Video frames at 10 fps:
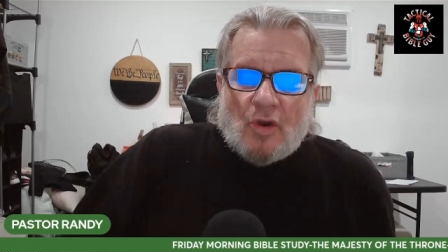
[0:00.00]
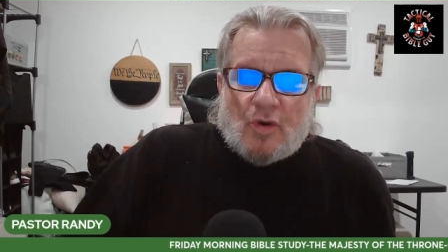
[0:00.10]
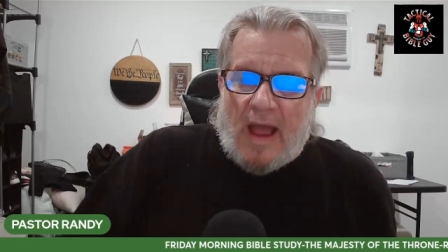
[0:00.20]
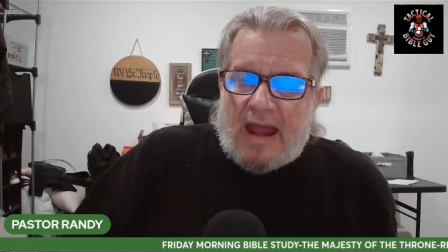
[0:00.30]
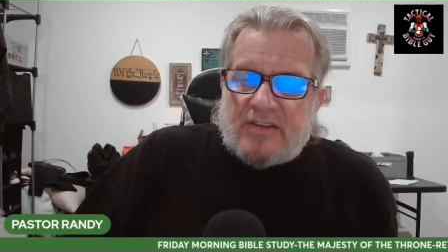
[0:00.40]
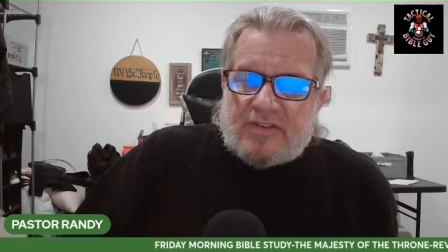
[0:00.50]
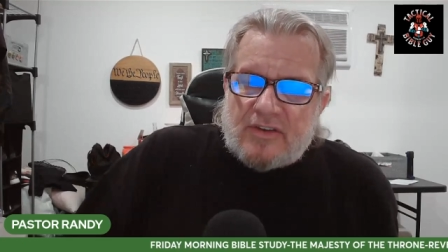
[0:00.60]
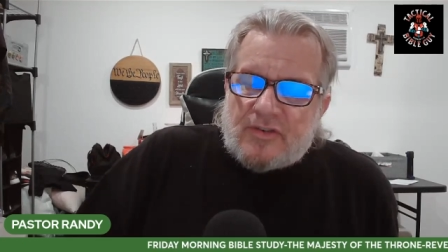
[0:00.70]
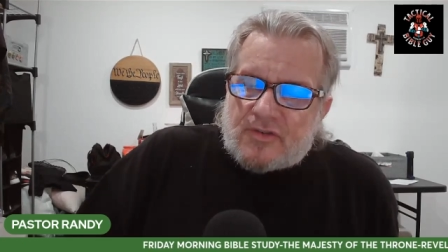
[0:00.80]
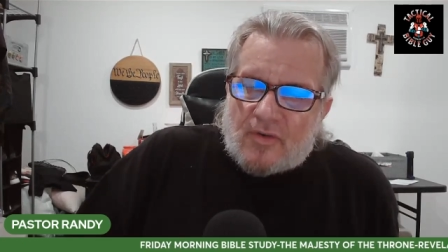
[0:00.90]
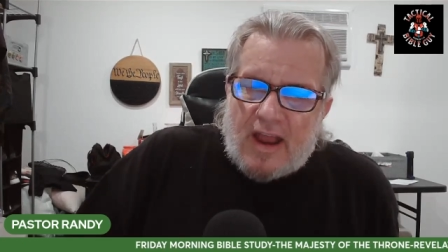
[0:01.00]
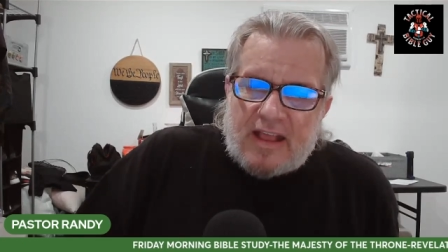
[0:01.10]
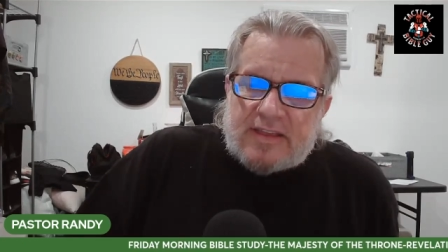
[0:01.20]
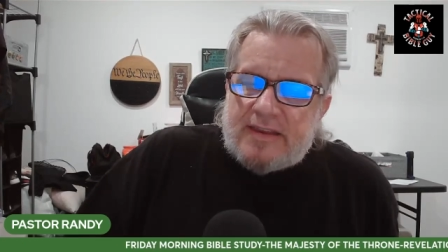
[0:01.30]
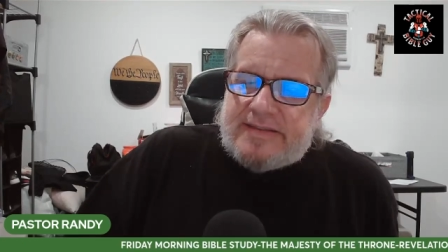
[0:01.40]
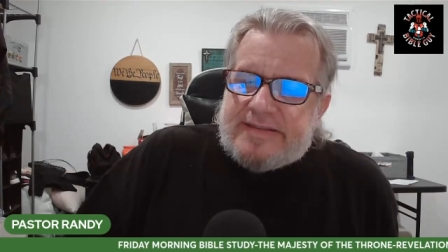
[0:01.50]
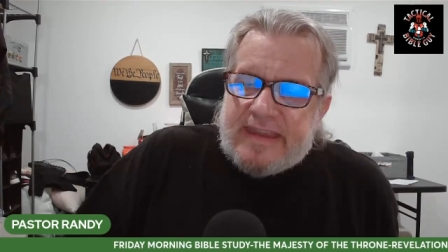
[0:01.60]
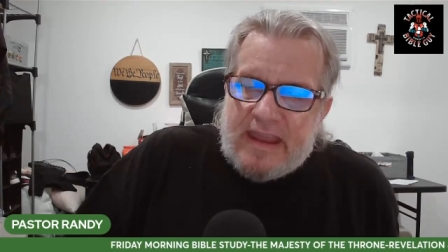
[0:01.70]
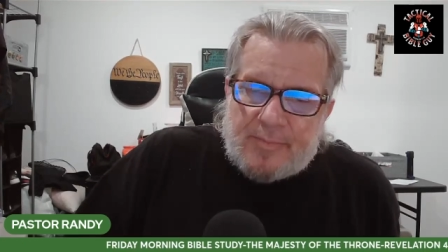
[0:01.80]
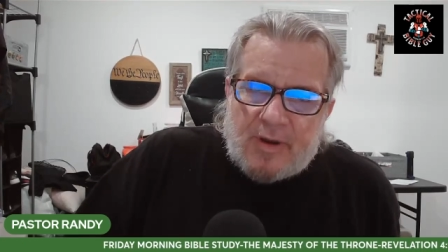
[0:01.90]
Grant us the strength to
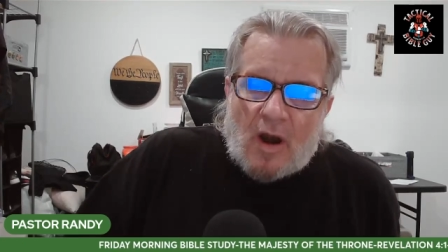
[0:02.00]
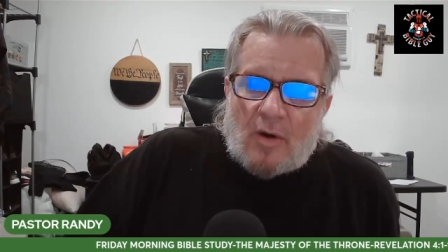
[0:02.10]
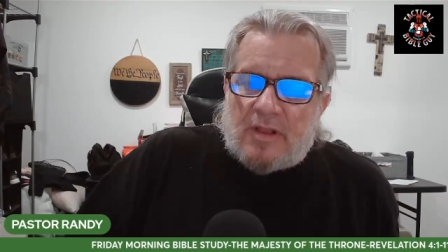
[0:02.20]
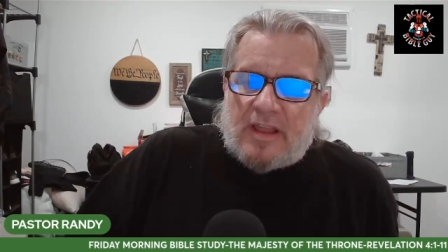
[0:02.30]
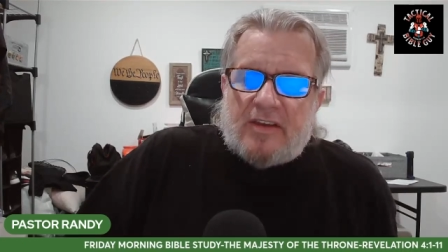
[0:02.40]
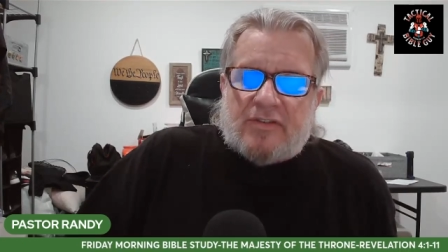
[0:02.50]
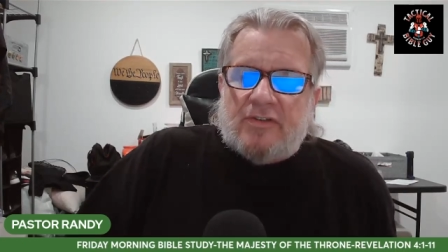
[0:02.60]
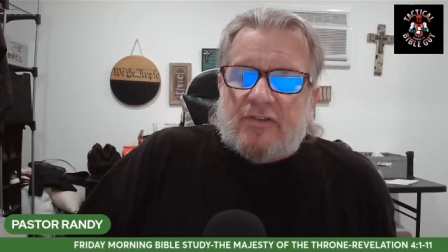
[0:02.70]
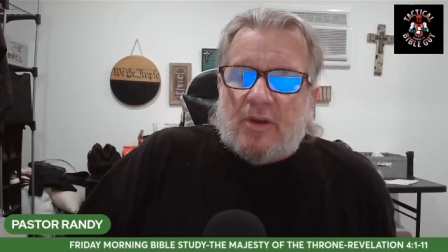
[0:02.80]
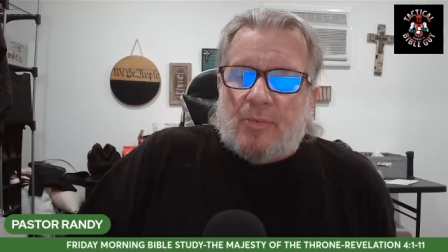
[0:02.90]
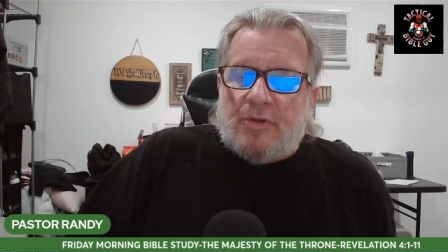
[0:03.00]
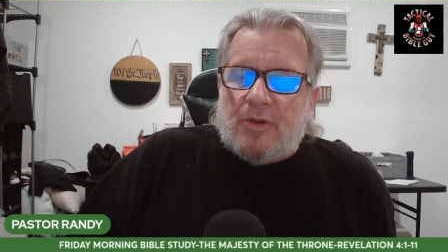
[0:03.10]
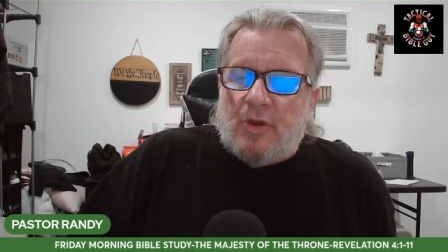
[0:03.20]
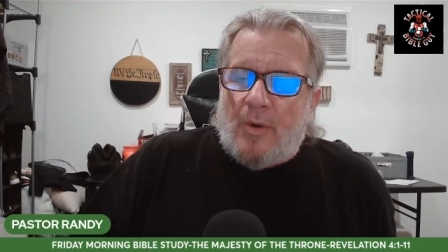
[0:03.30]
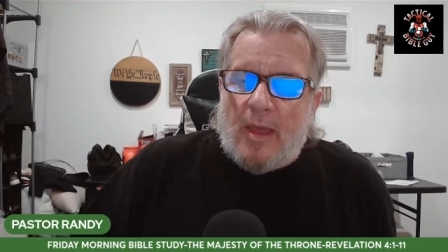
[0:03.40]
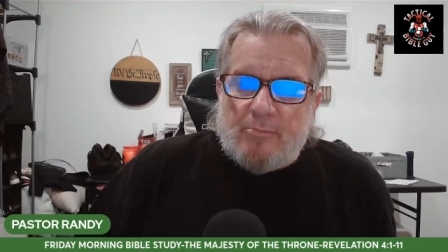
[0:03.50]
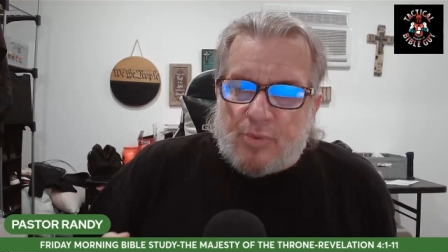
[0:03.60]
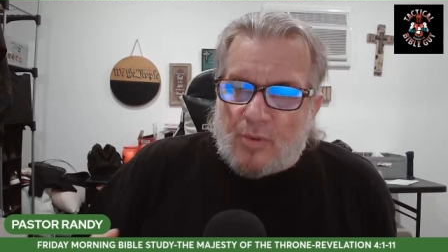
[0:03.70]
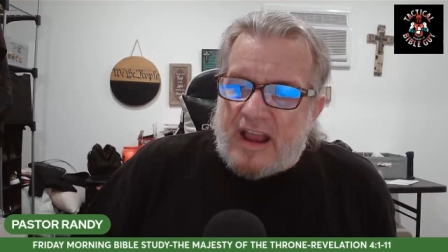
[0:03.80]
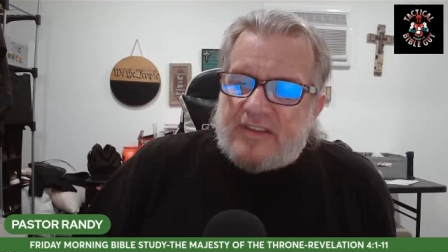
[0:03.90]
deepen our relationship with you,
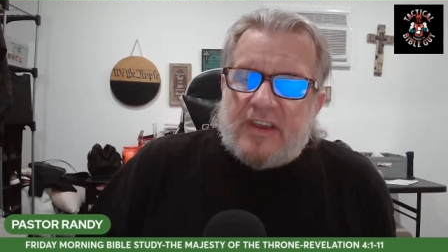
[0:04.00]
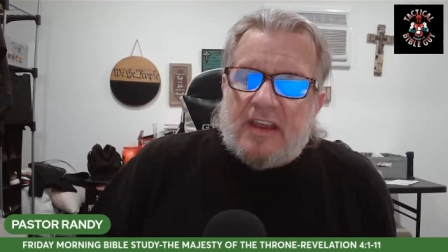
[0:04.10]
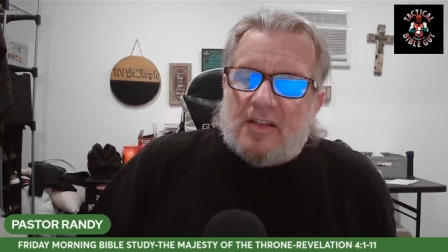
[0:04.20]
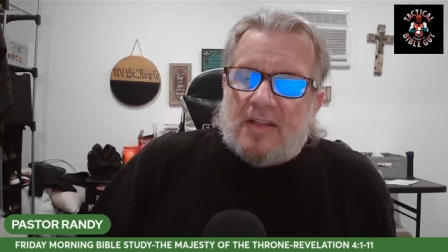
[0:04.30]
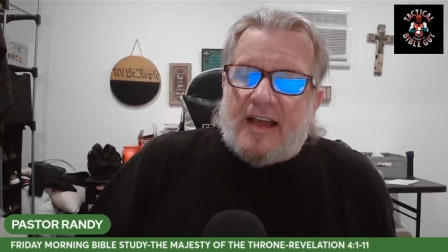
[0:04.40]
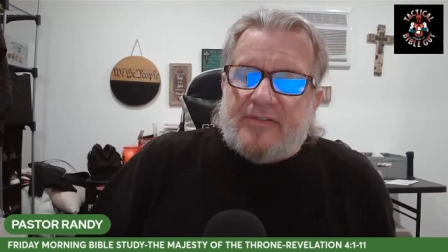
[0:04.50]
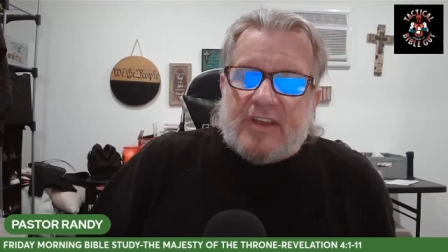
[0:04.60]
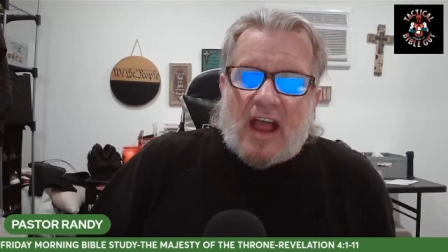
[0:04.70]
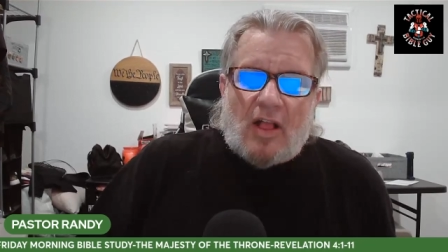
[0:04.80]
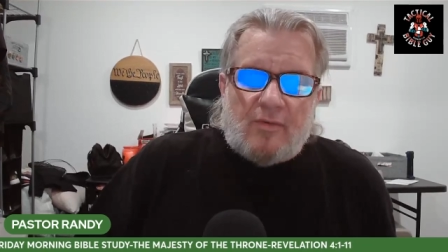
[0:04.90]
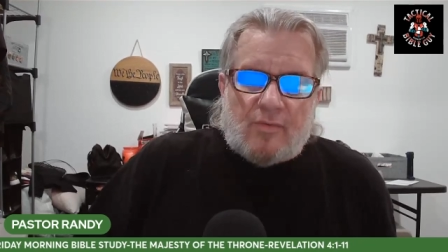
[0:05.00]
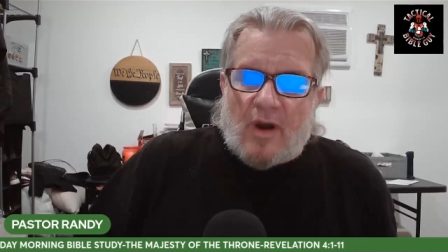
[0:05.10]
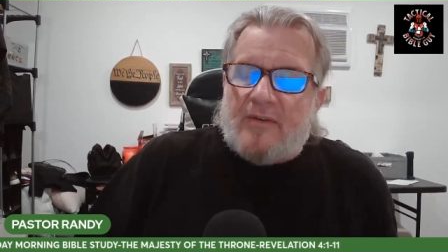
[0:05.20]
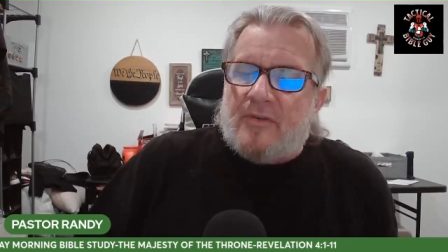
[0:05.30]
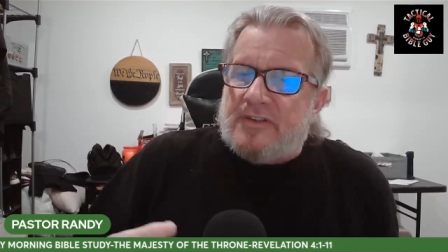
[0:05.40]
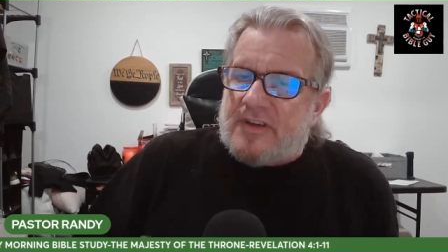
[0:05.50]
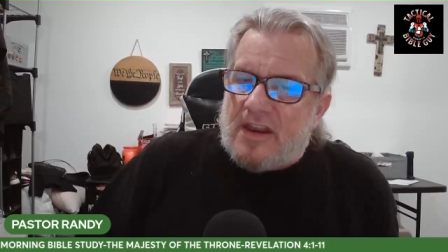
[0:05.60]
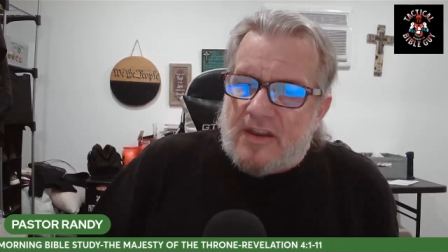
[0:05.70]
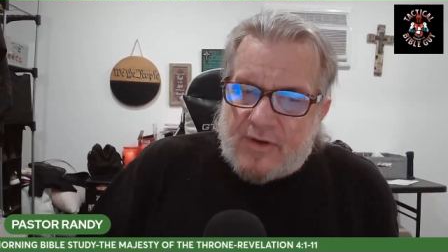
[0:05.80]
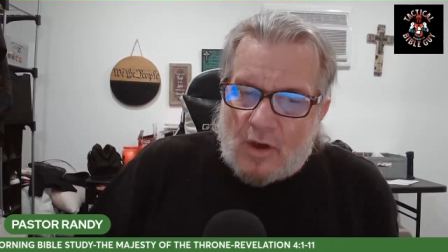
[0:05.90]
embracing a lifestyle of reverence
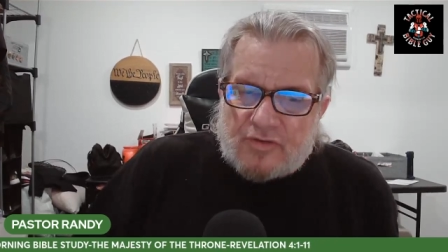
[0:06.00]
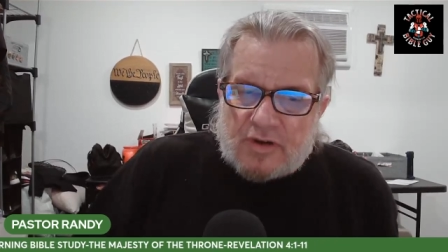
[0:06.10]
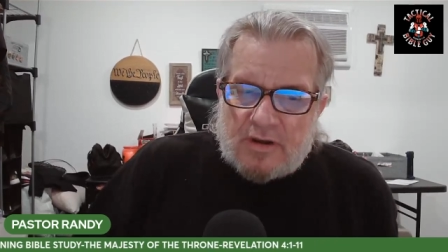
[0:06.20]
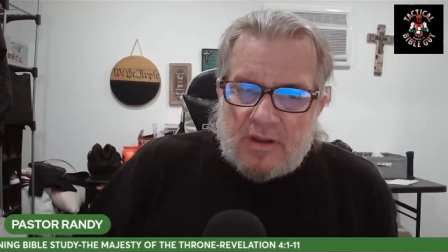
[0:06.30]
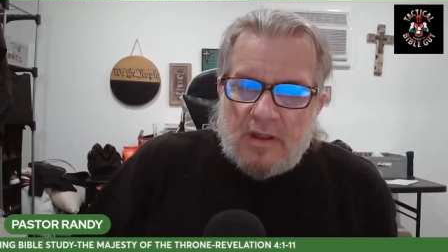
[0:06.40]
and devotion.